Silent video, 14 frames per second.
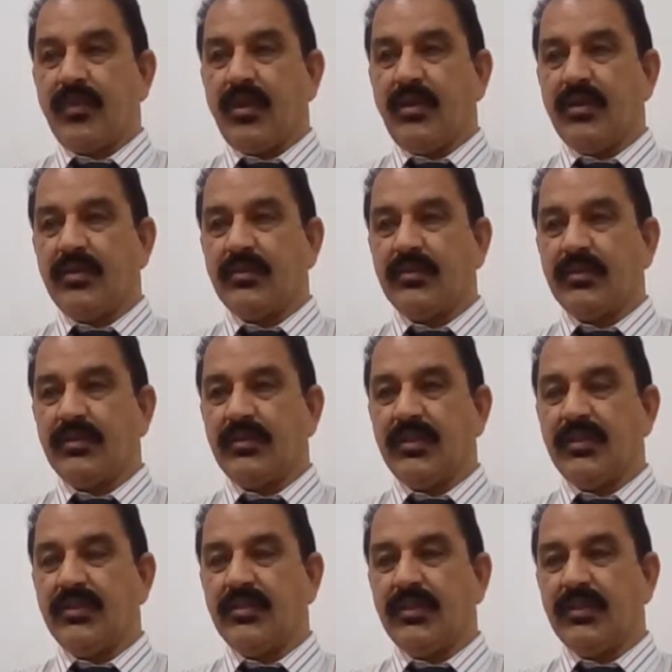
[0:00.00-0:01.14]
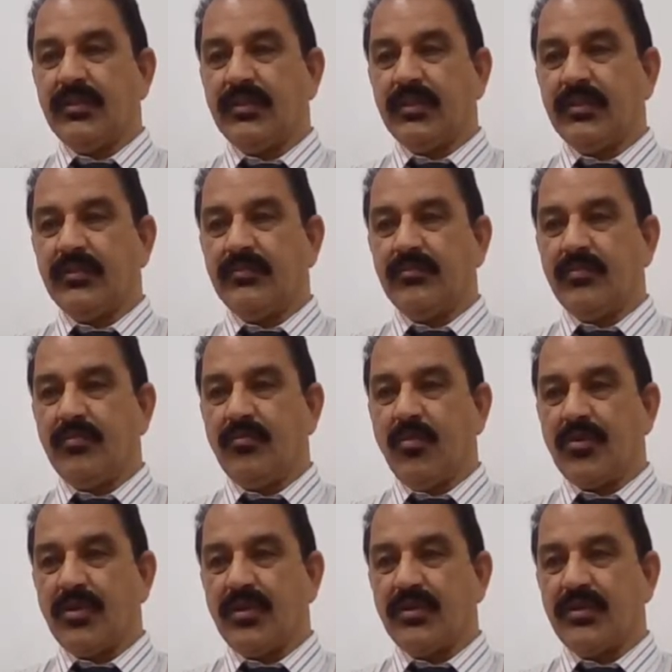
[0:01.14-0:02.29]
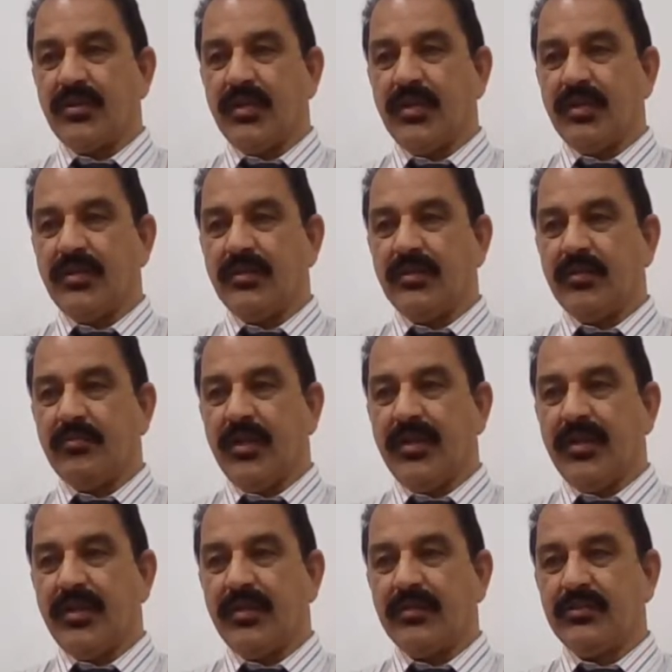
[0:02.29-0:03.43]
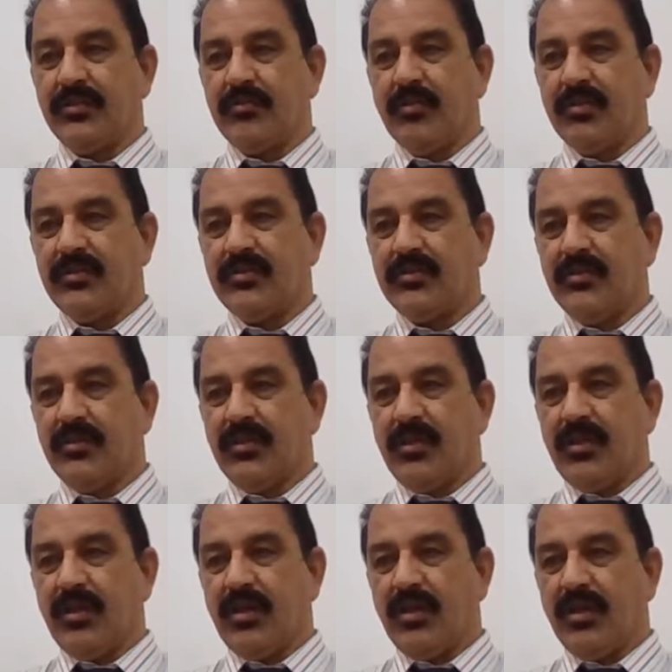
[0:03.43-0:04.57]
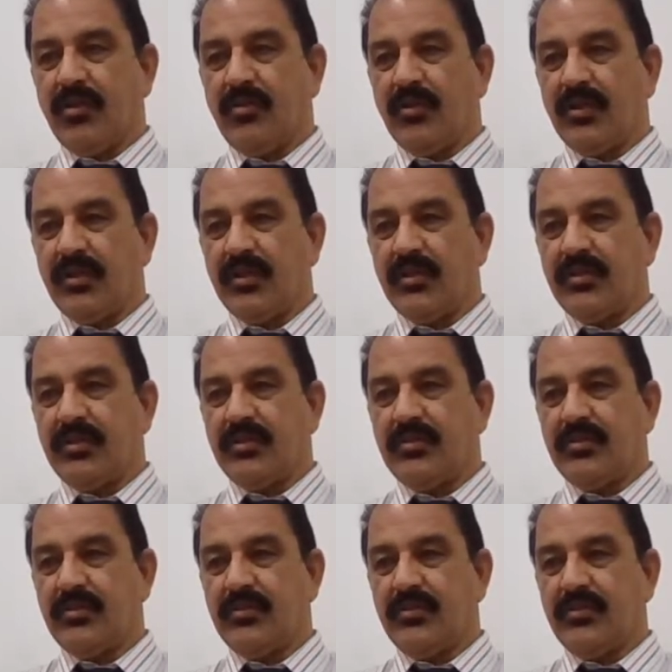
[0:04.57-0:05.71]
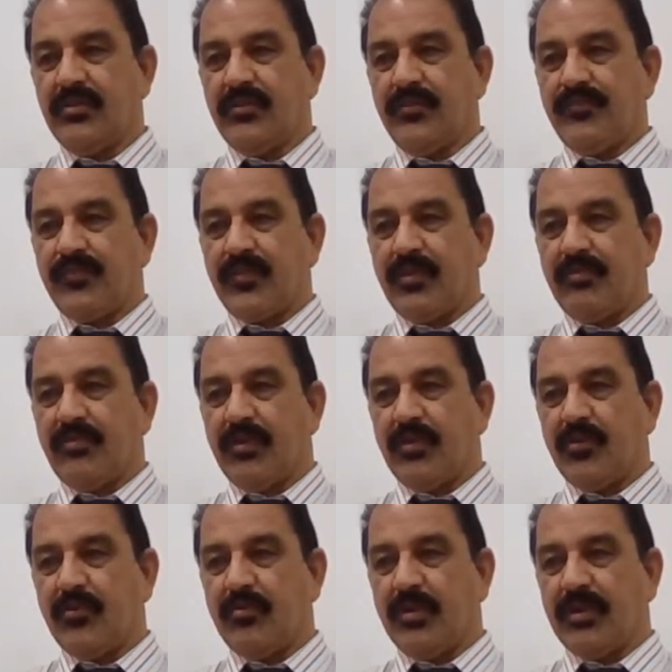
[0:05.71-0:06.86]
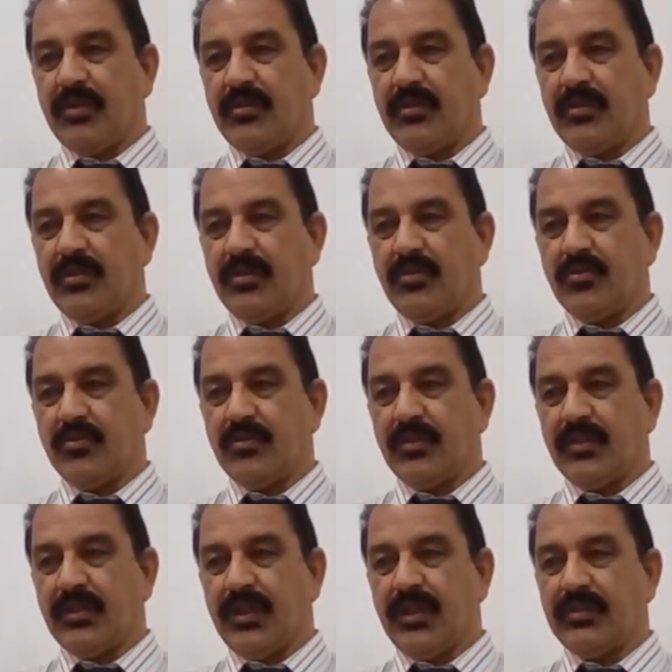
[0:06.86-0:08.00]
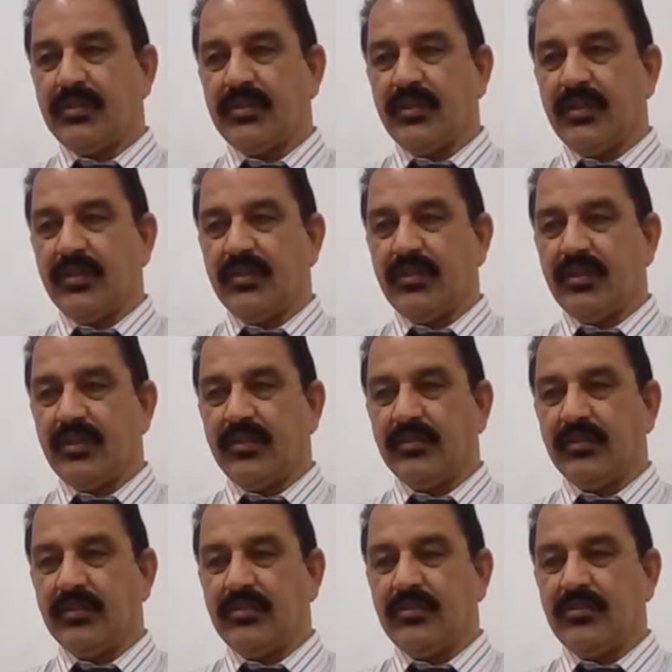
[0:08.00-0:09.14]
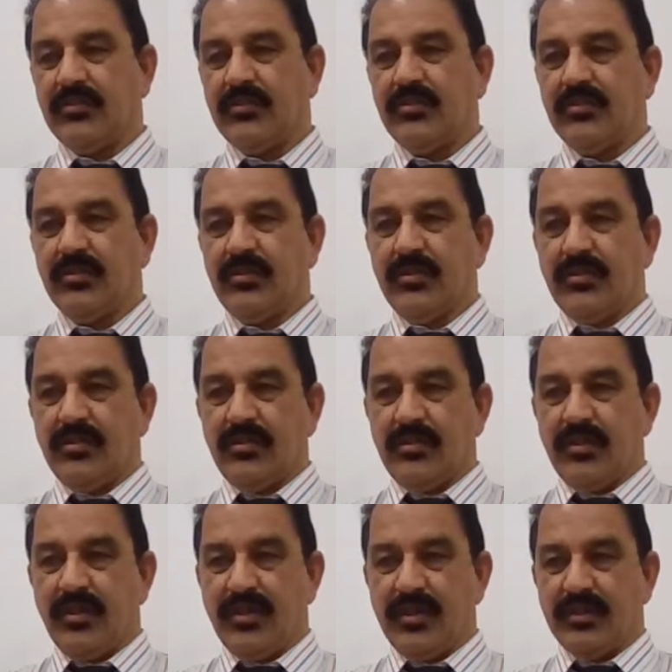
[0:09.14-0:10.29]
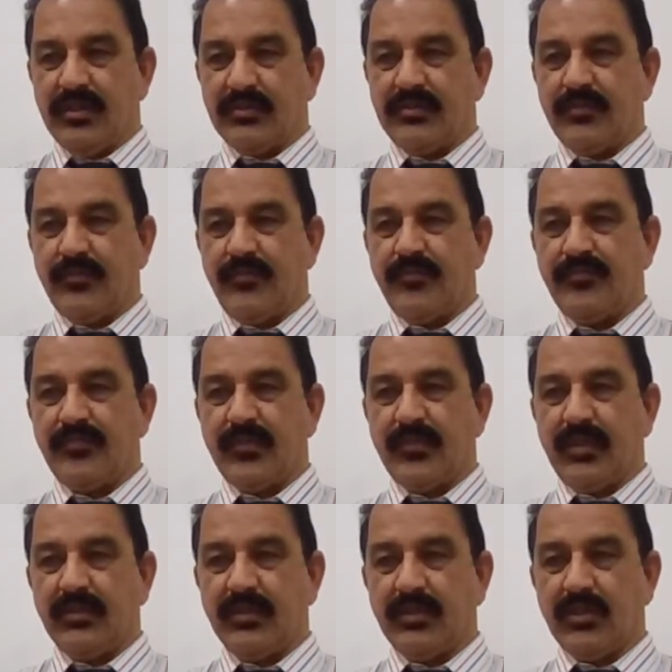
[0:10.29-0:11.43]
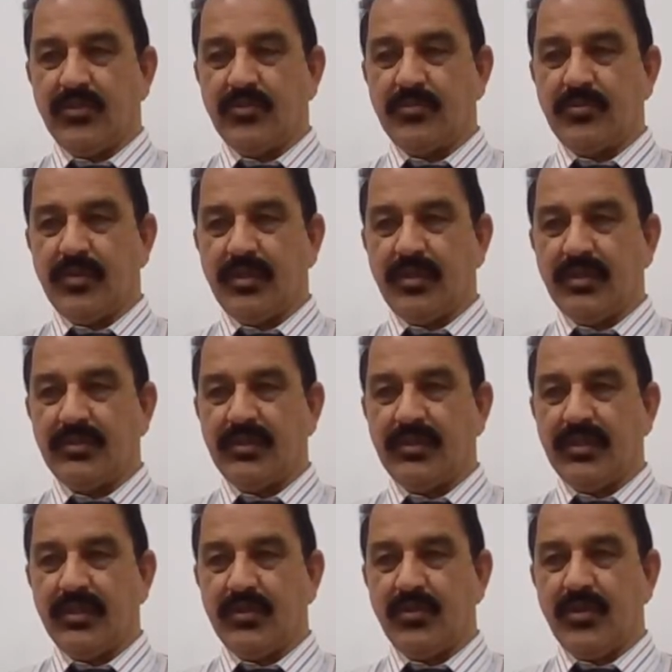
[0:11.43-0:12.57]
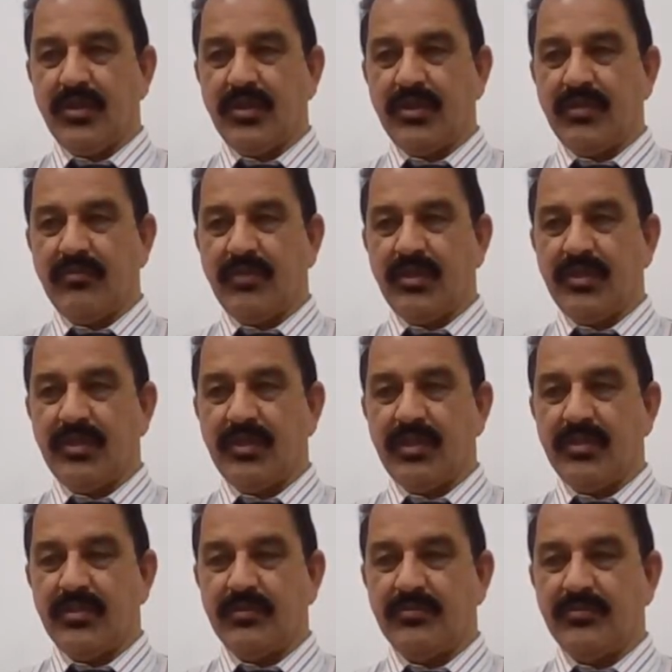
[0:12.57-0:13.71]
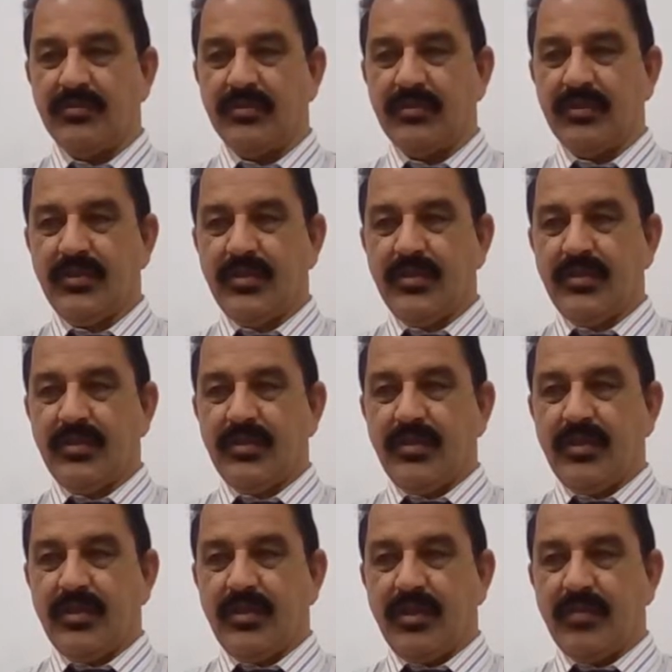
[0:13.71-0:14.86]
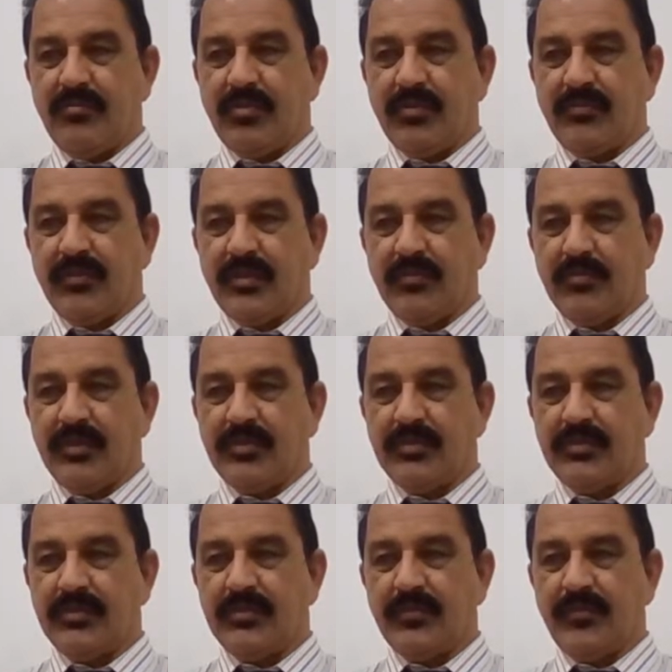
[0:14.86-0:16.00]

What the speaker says: are the thinner than the mortar and the blending cements, allowing it follow better into the cracks and the other areas. The grout products including a wide range of high performance